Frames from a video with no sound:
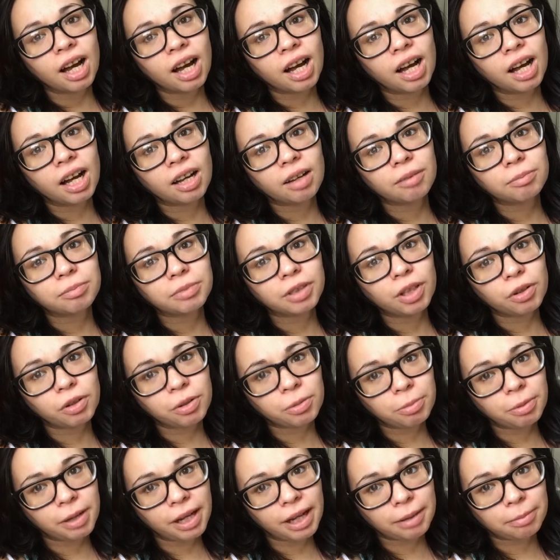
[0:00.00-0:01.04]

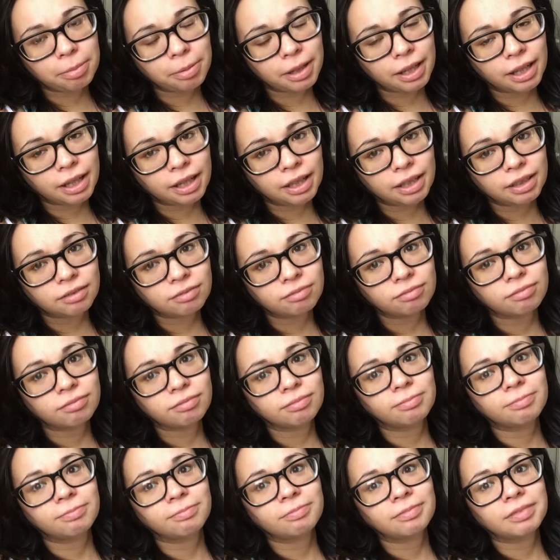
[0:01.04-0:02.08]
Lower back pain
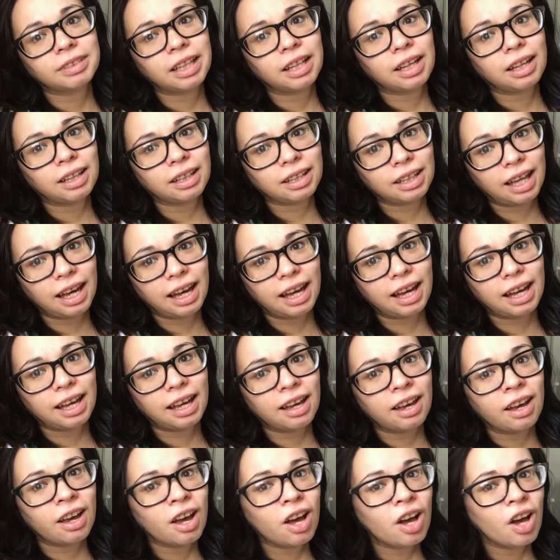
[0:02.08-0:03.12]
a lot.
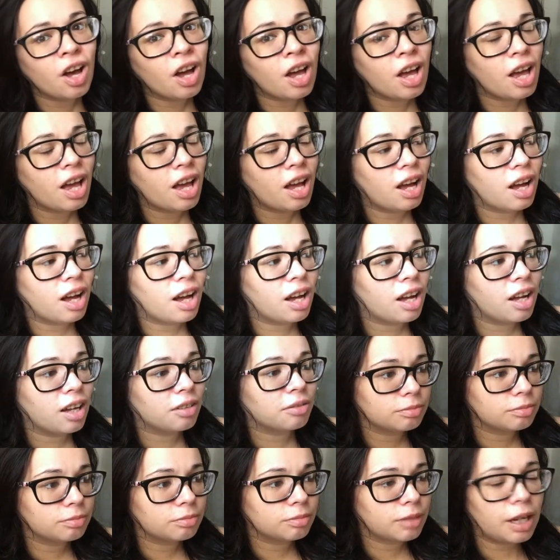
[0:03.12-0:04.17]

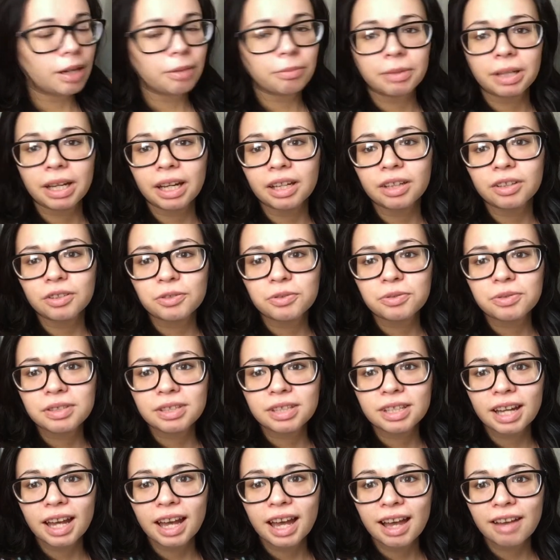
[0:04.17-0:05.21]
I'm not used
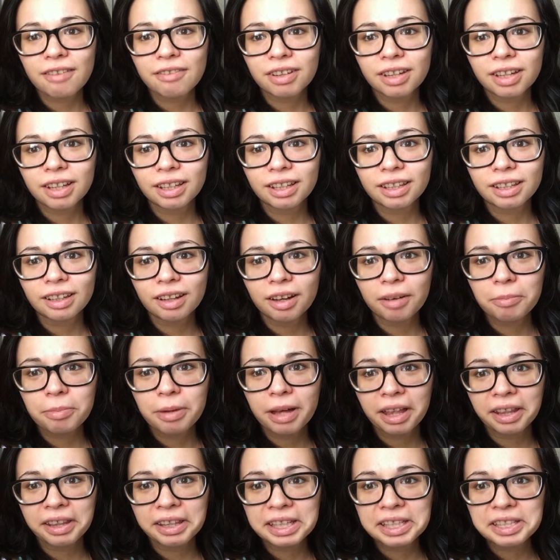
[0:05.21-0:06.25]
to having a
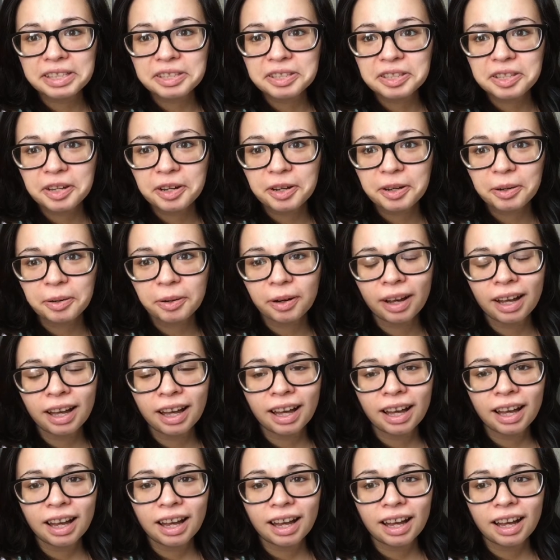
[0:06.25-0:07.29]
belly, so
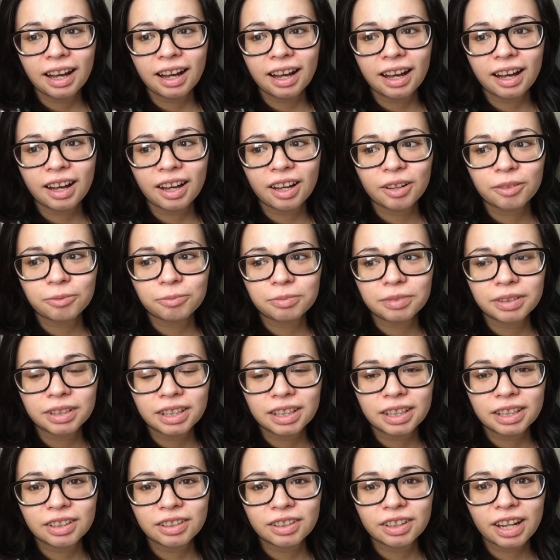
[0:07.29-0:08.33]

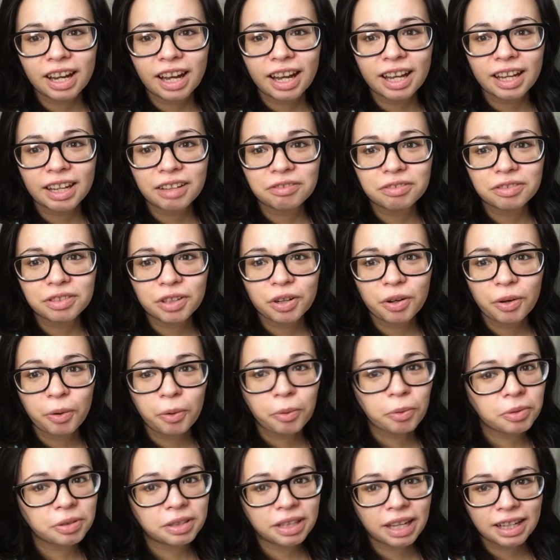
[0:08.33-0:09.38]
either I have to
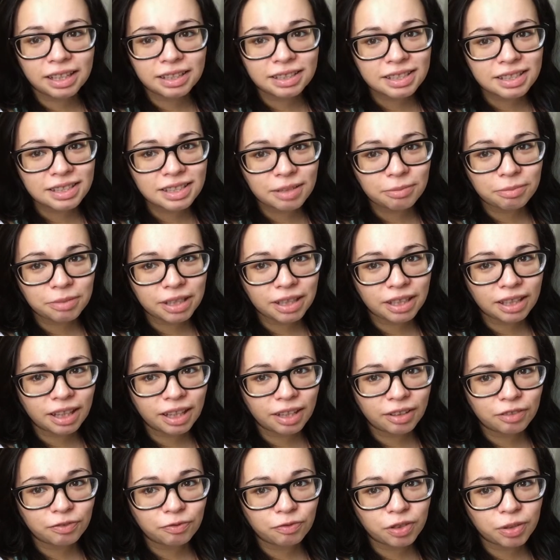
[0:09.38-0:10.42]
hold on to something,
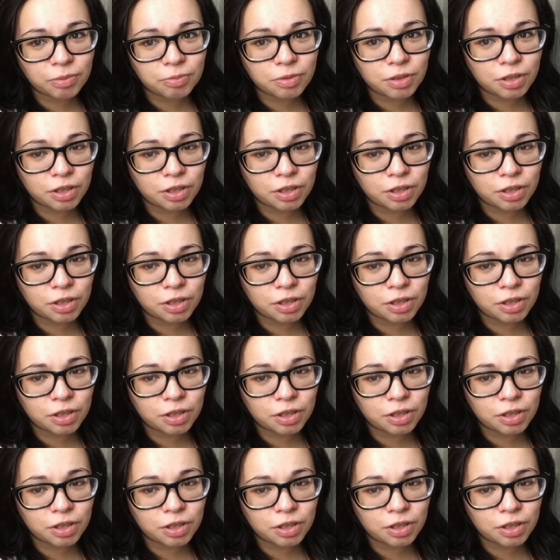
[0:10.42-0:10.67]
like from